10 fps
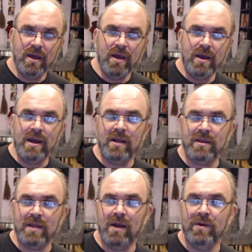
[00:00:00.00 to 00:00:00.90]
Now, it's
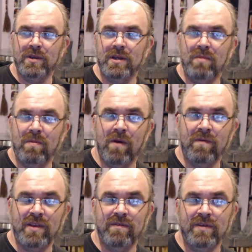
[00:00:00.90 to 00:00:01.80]
not always going to be
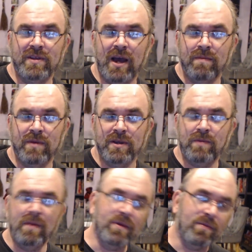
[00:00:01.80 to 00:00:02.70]
perfect every time because
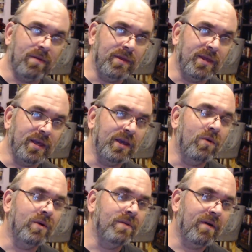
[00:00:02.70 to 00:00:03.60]
people are probably thinking, oh,
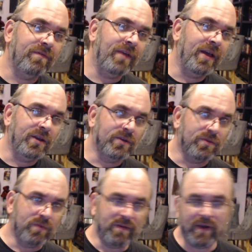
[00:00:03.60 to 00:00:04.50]
what about failures?
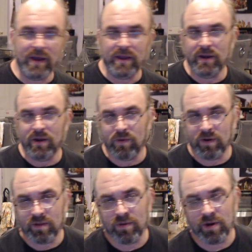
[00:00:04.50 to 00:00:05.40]
What if what if
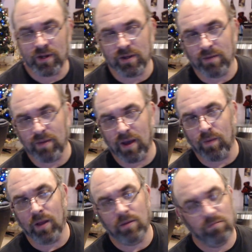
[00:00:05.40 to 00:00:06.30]
the print doesn't come out
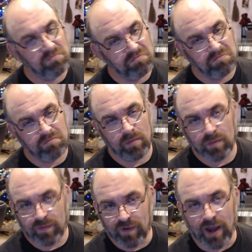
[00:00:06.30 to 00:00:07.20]
well?
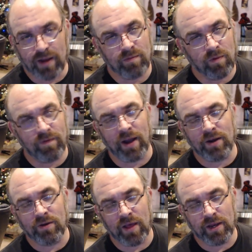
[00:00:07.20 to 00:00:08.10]
Fine, we'll
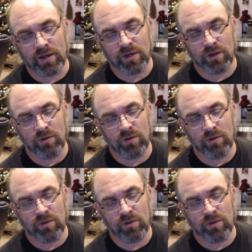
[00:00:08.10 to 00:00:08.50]
factor that in too.